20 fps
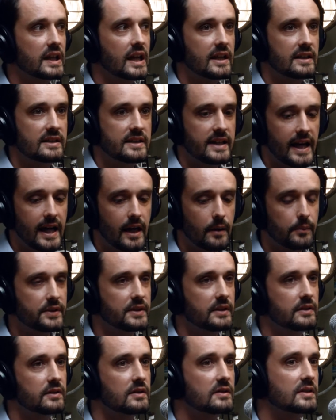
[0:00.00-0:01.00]
adapt
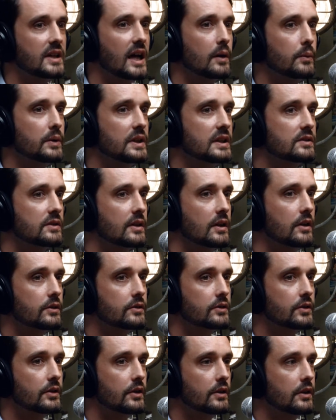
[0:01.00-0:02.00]
into Taiwanese
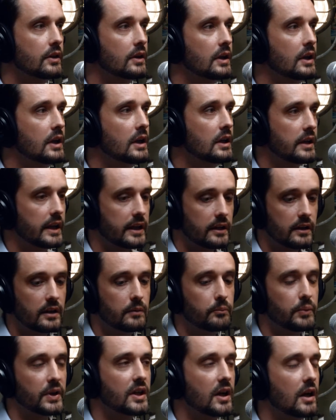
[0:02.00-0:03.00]
culture, like they
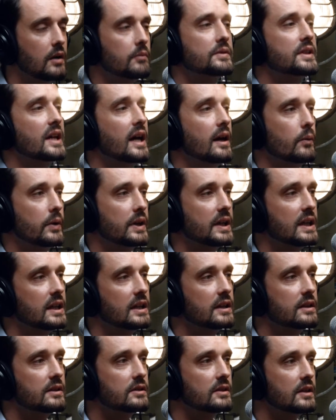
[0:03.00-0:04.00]
become
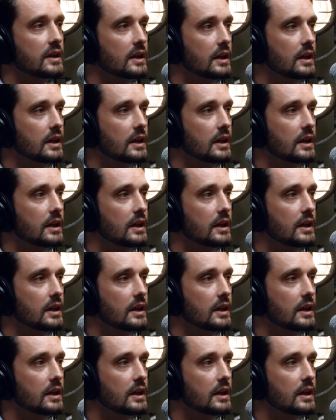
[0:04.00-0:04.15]
Taiwanese